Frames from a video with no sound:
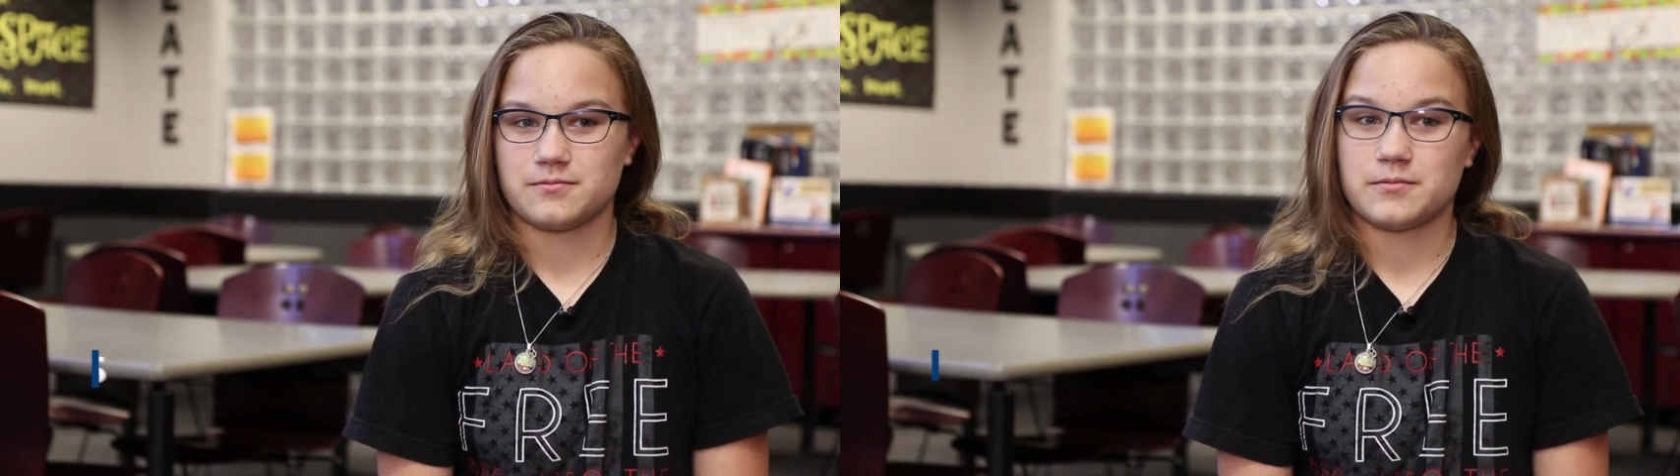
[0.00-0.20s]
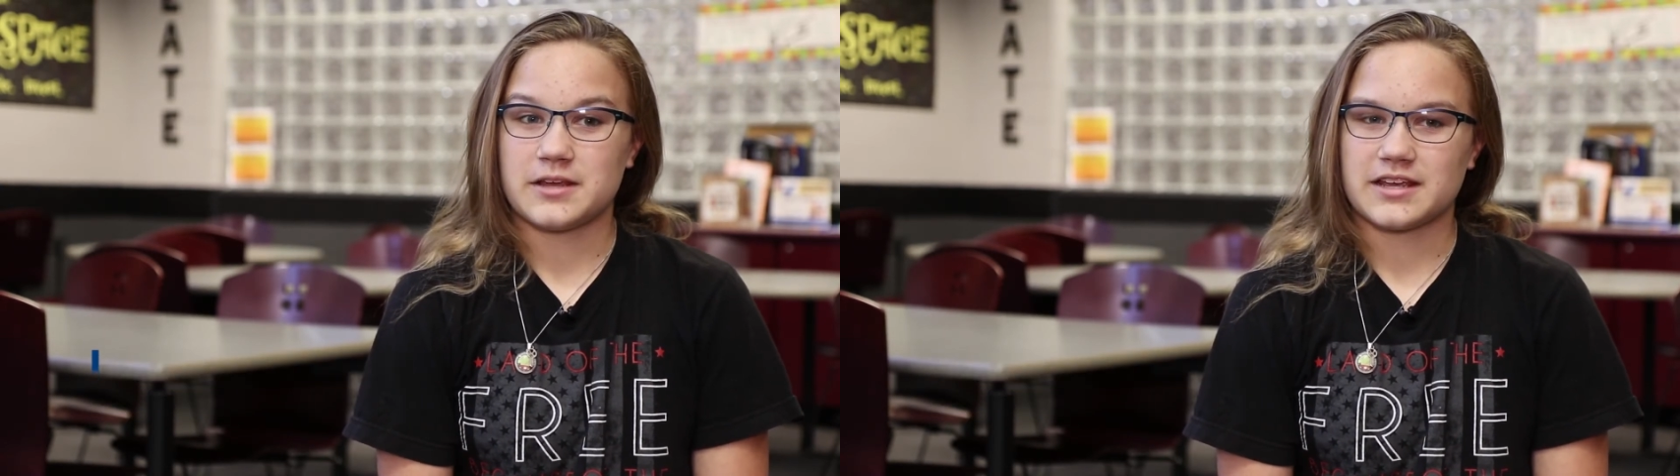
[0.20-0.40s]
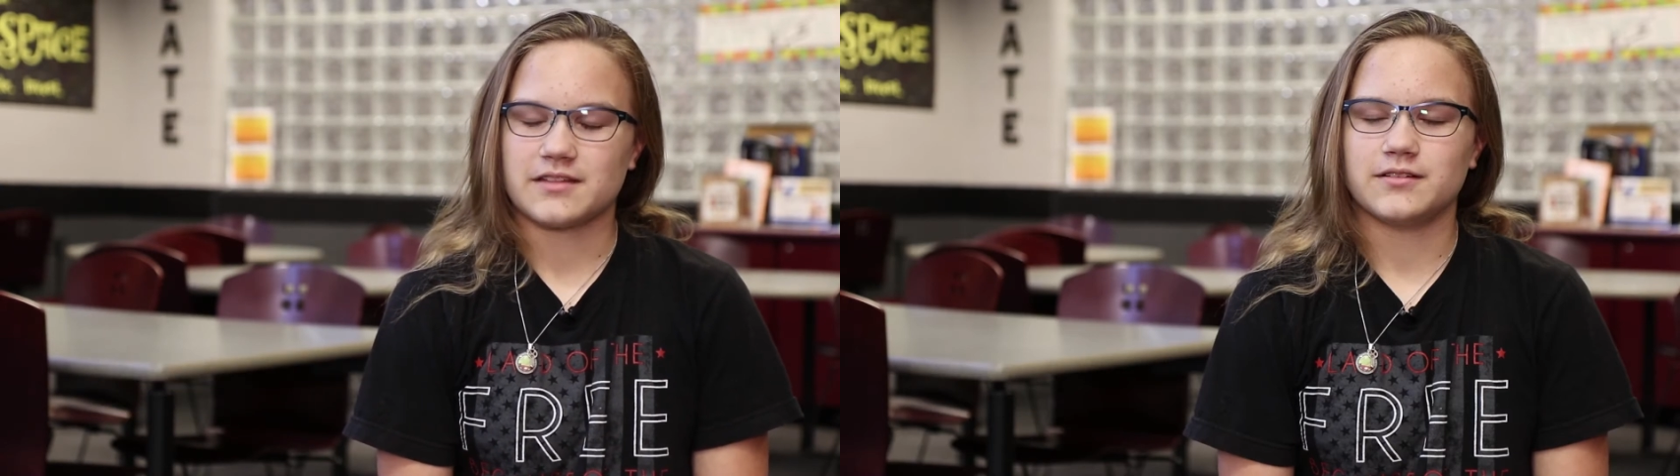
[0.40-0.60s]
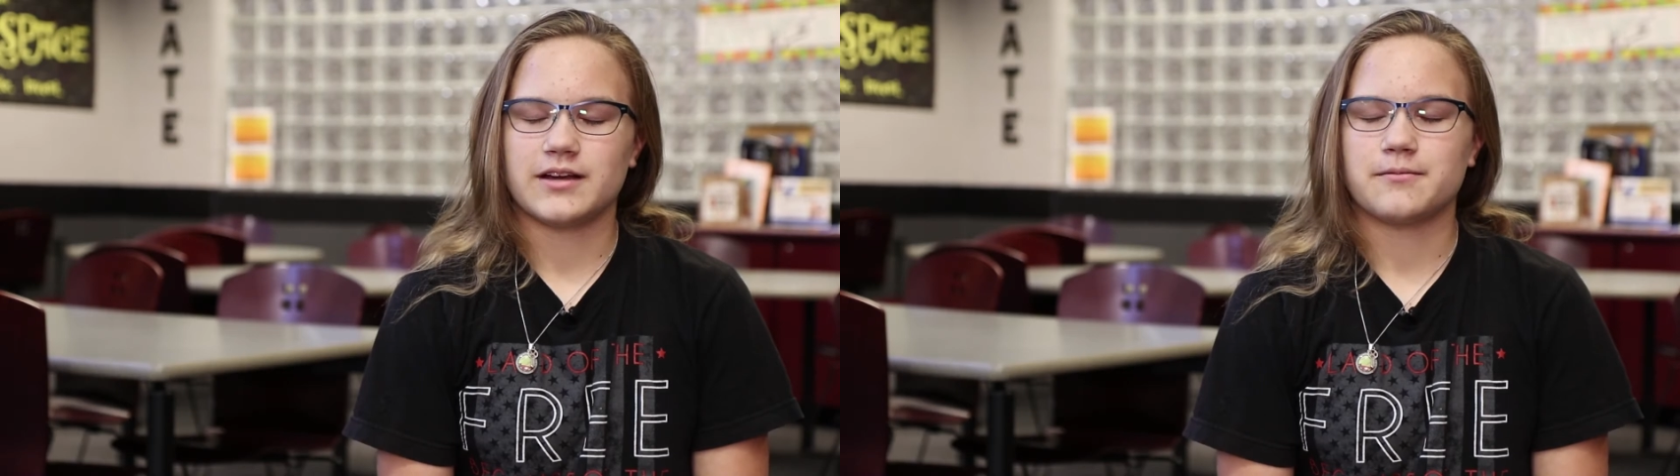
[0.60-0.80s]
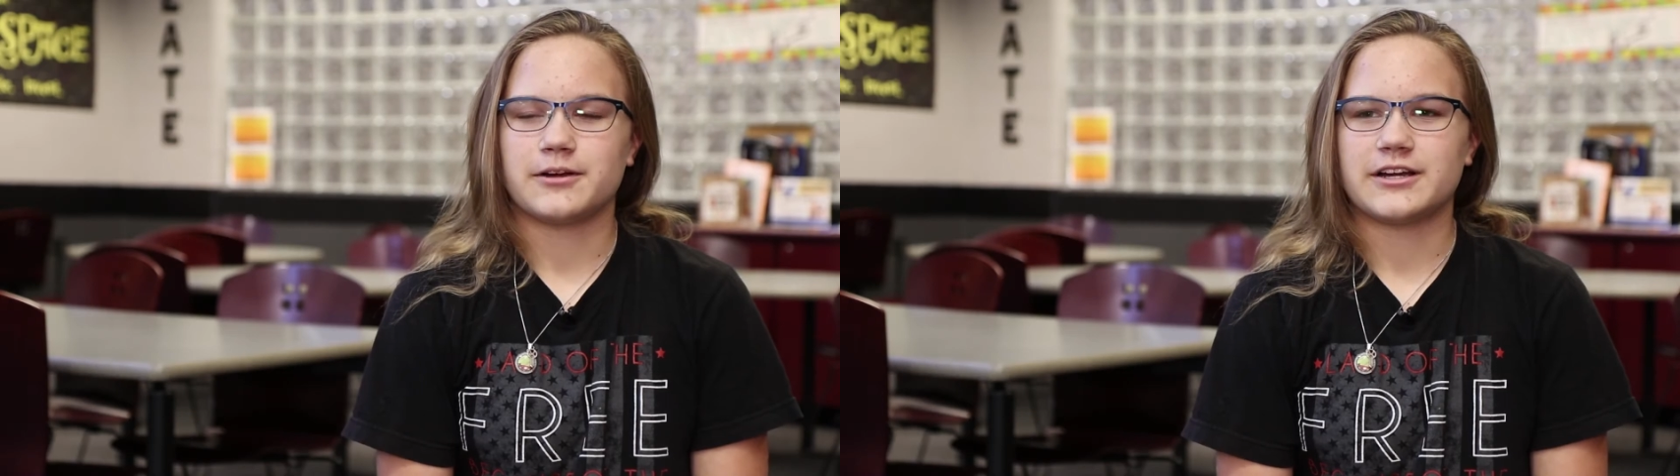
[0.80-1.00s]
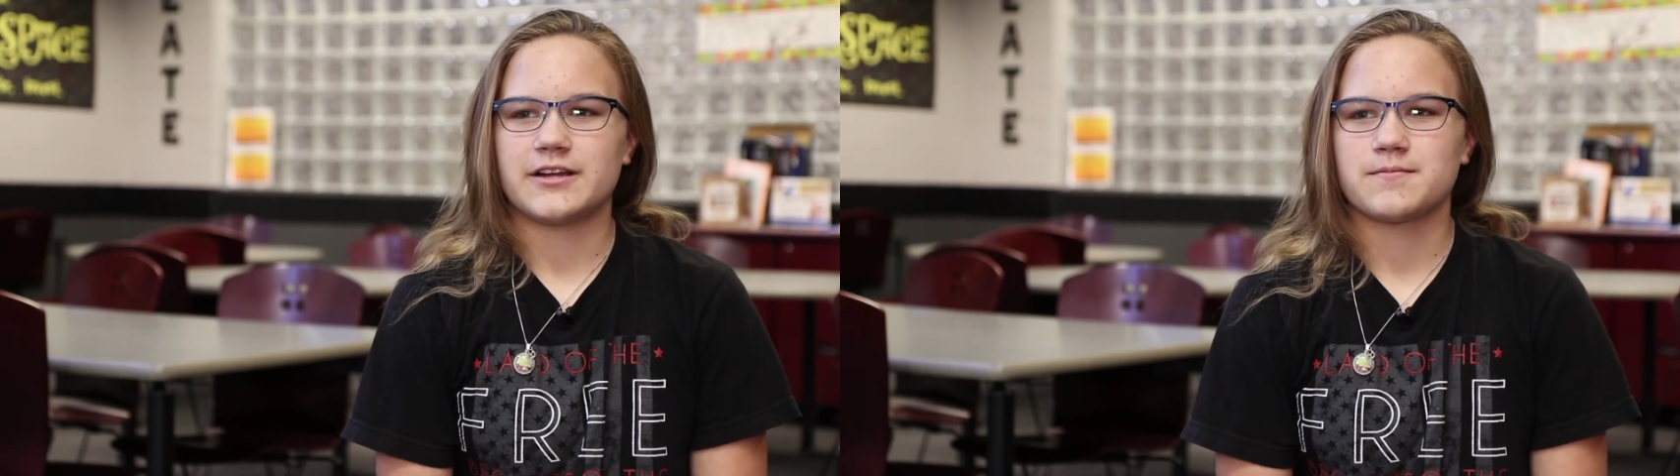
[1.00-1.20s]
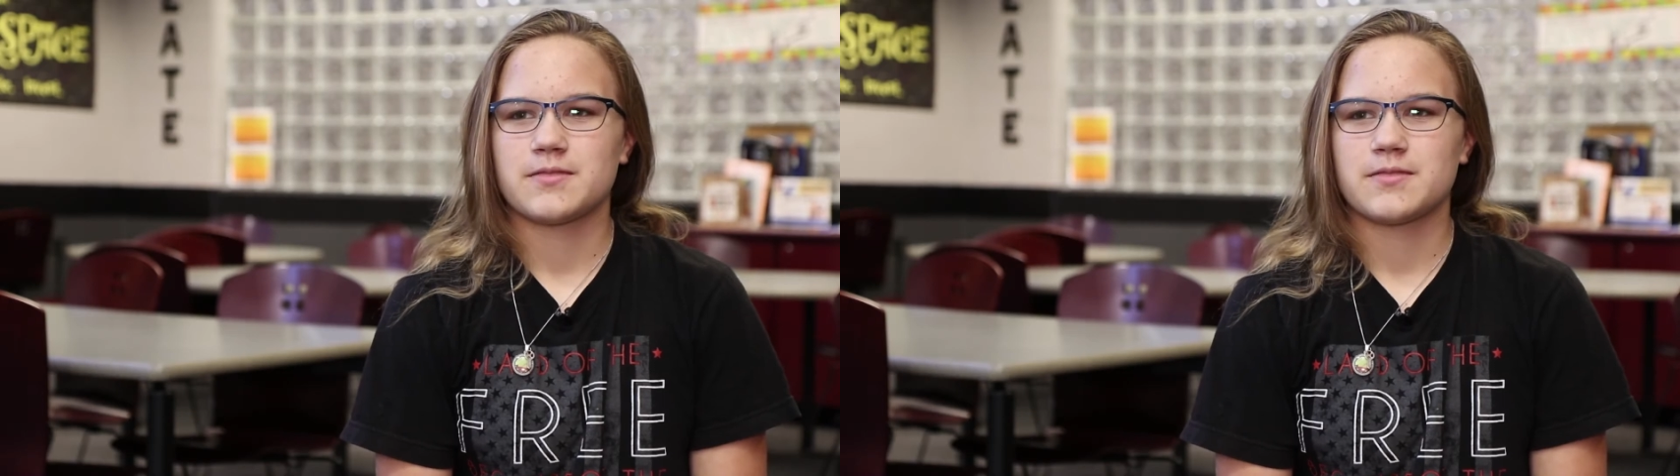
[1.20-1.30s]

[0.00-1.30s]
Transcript: being in a library.